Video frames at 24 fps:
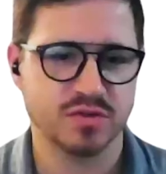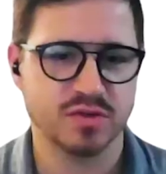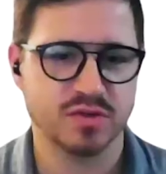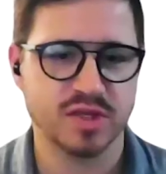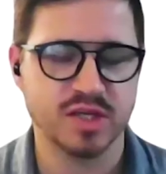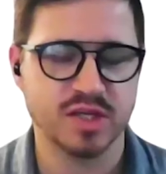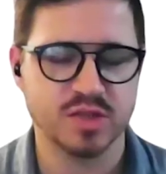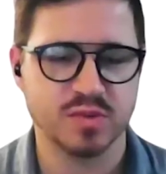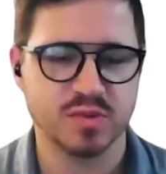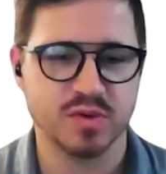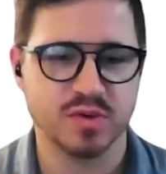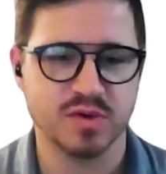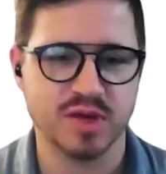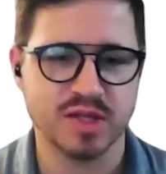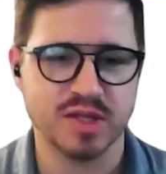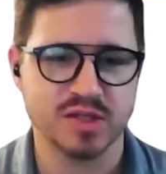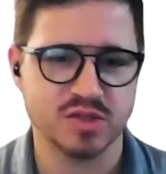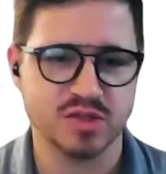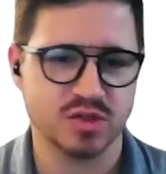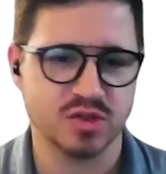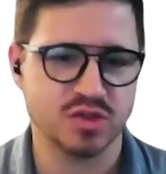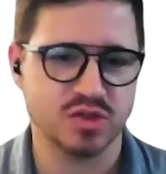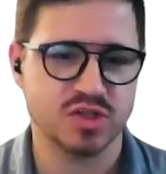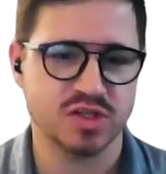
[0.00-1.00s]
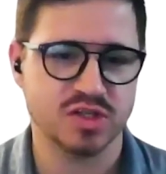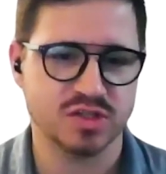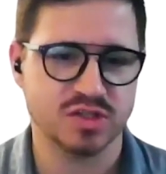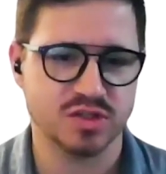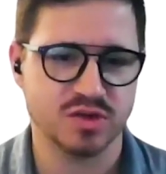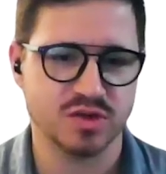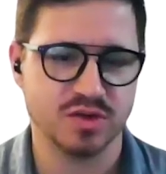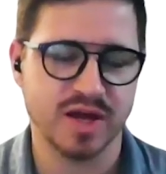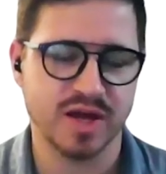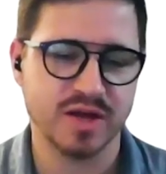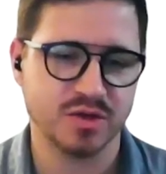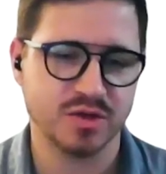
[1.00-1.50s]
the experience, not just
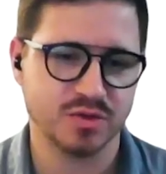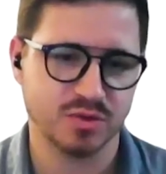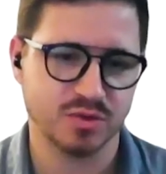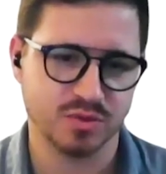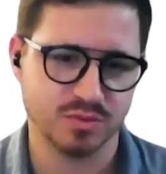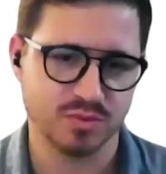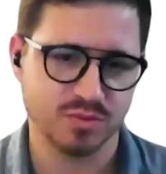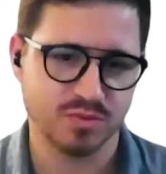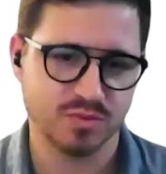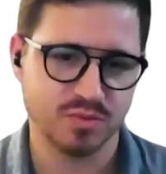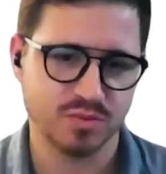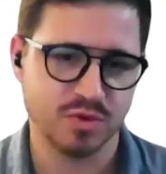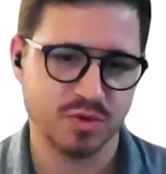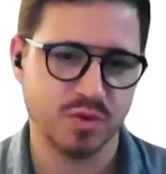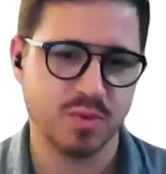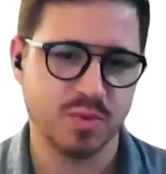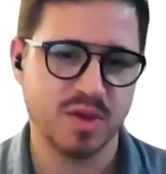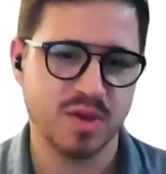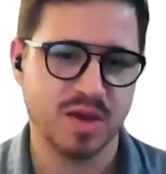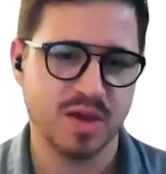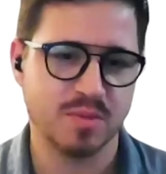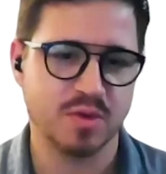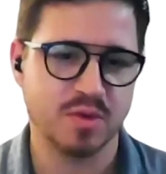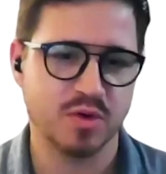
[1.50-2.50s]
the actual, you become a